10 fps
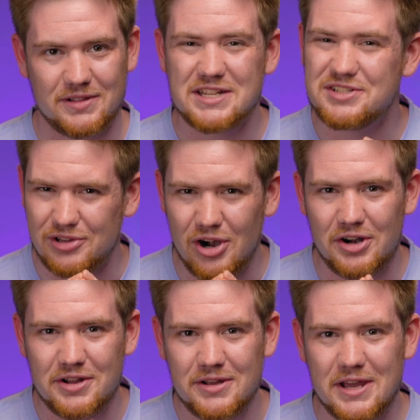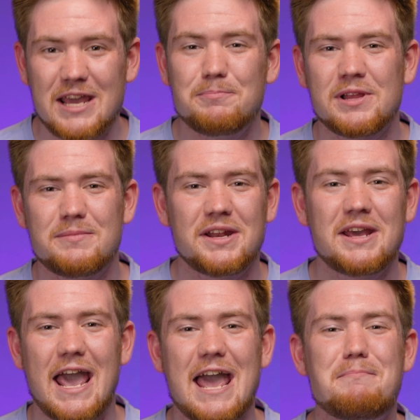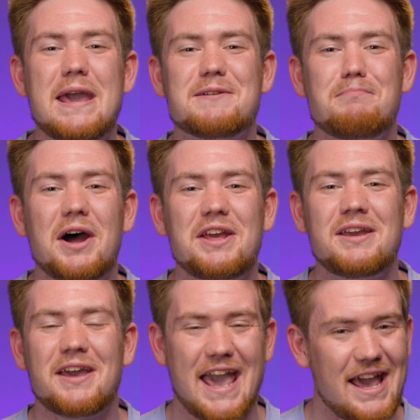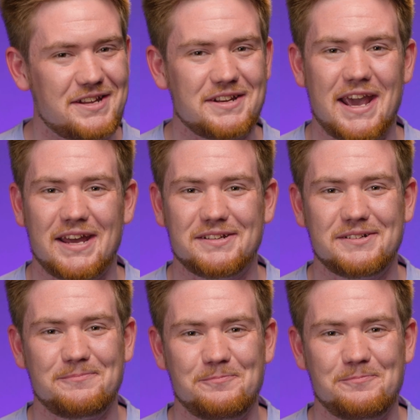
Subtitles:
Let's learn, implement, and make money hand in hand.